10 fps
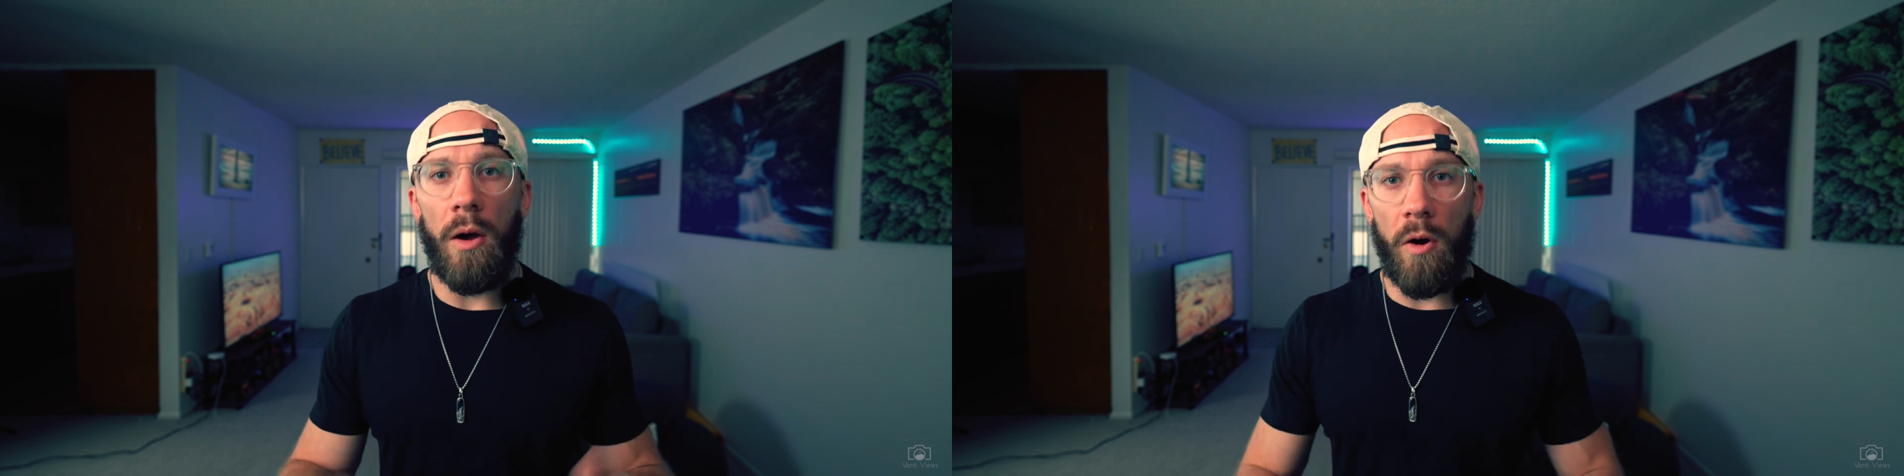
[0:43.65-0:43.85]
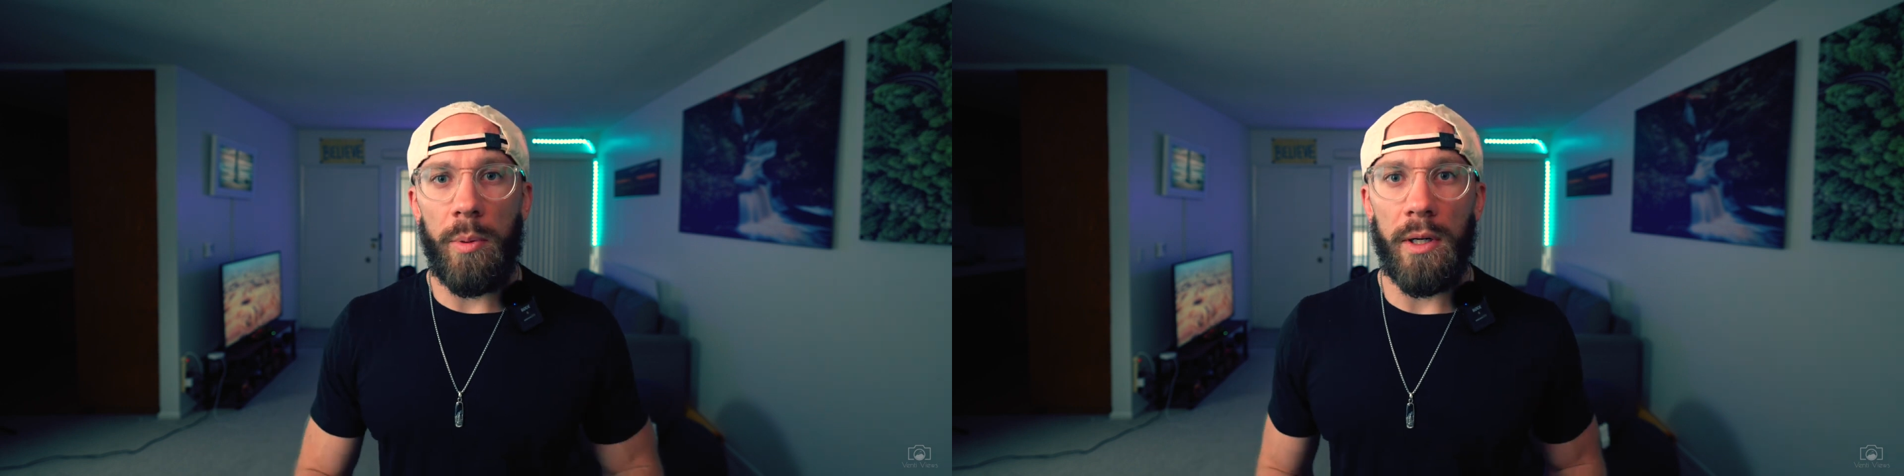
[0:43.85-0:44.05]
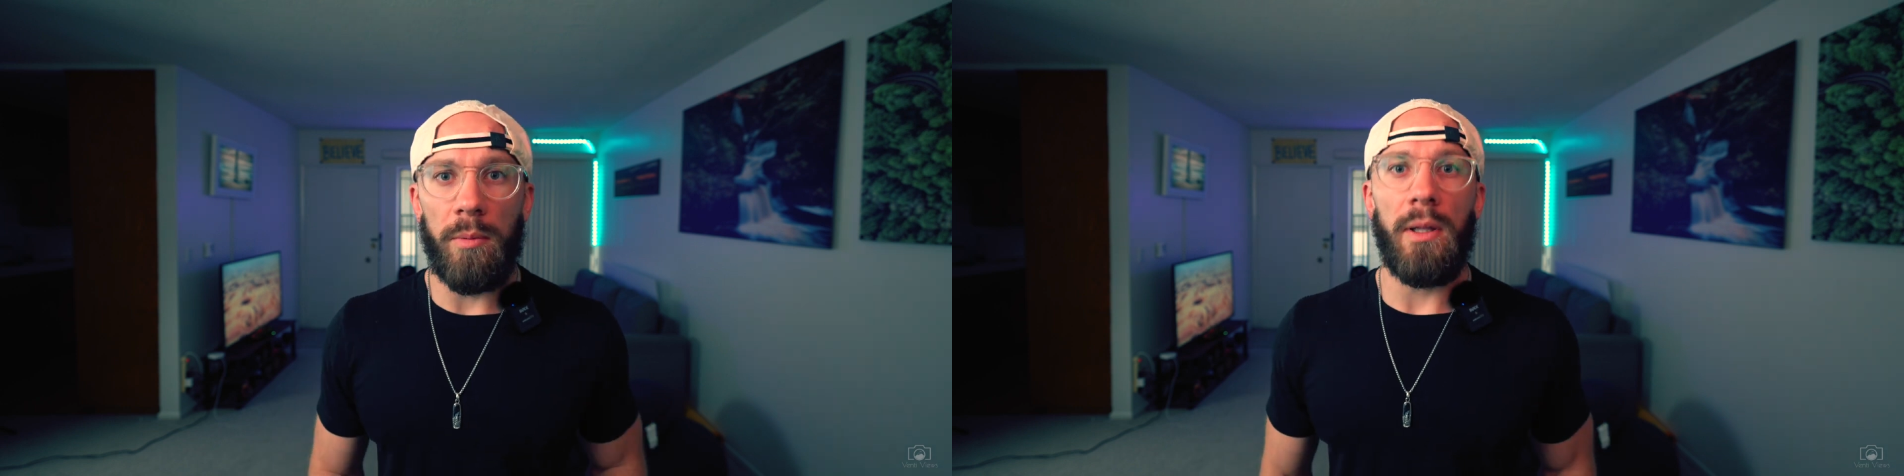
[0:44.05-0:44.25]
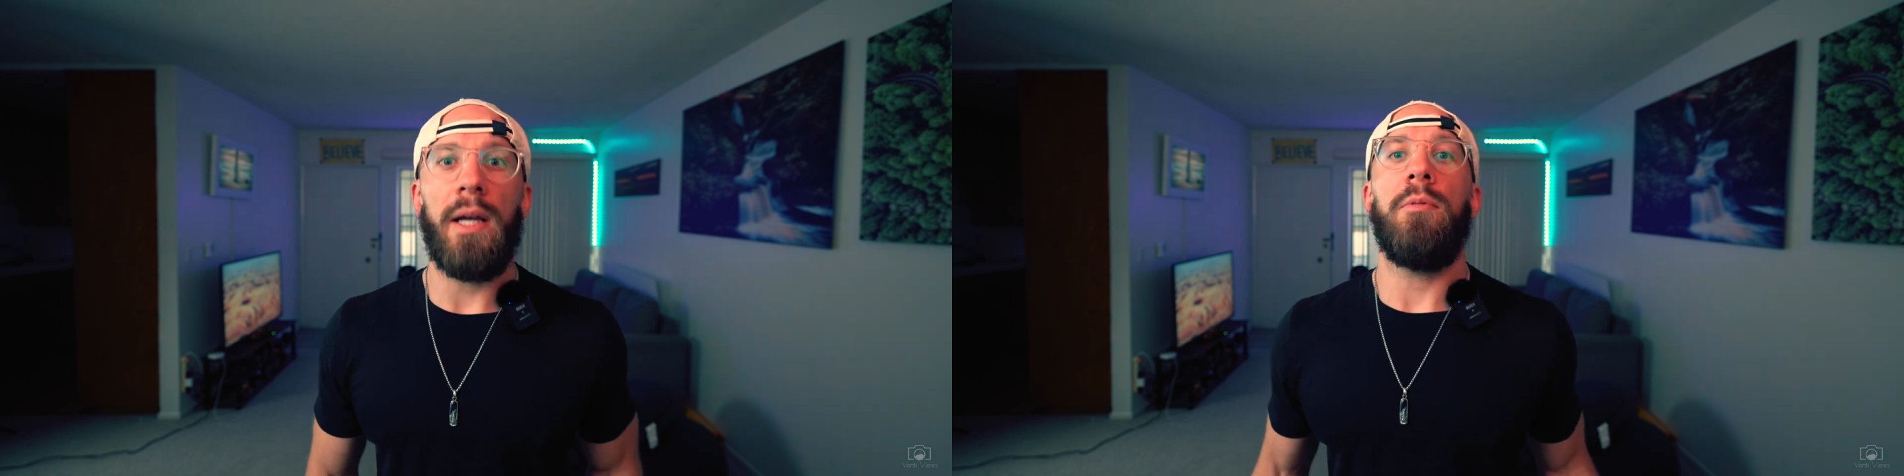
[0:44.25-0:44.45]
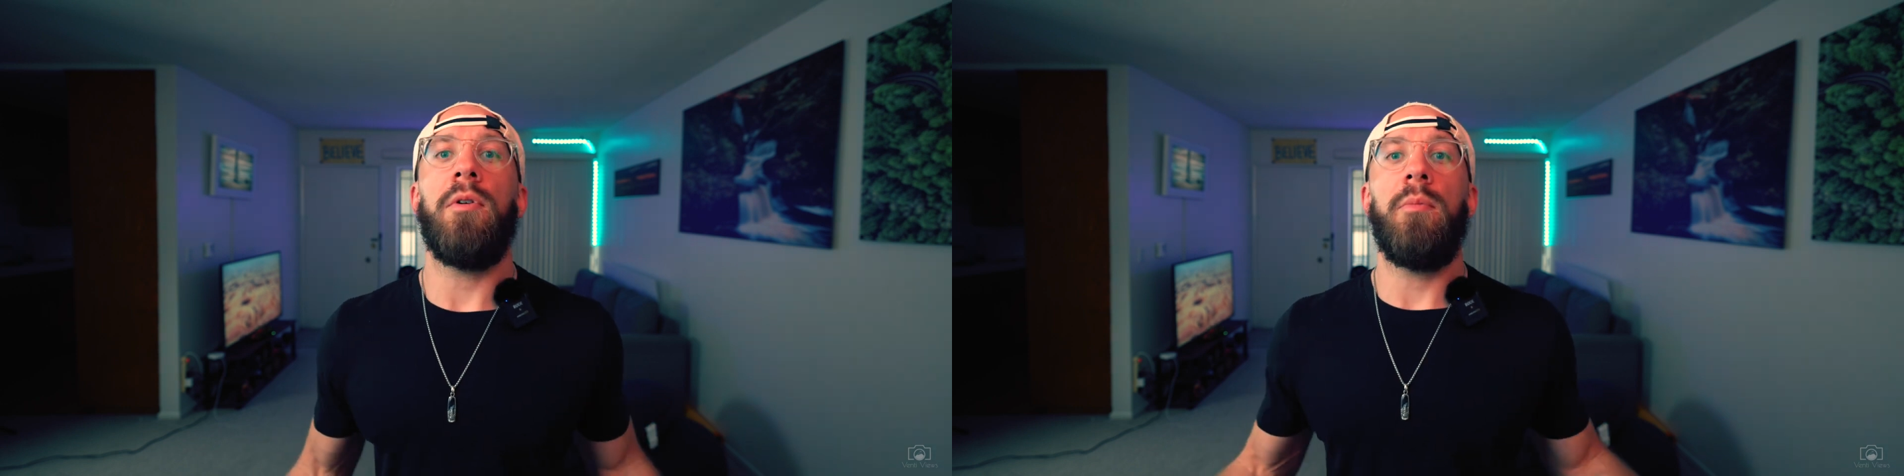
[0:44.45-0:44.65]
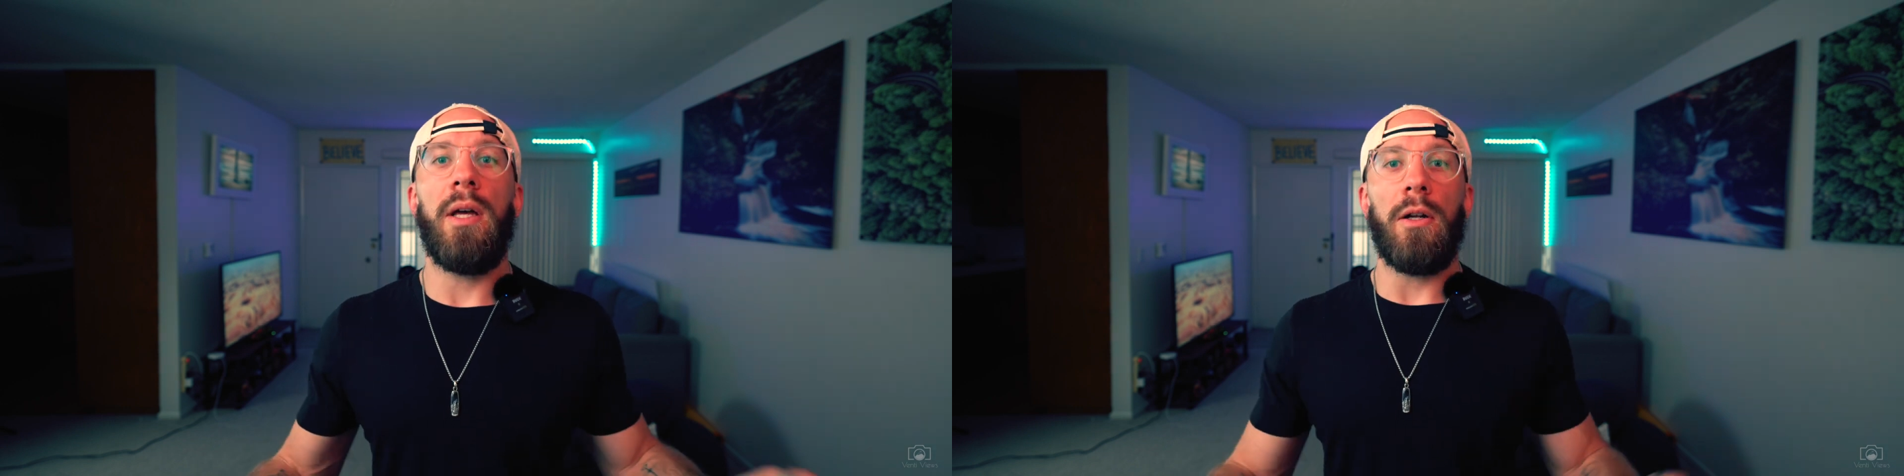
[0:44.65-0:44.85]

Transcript: open up Lightroom,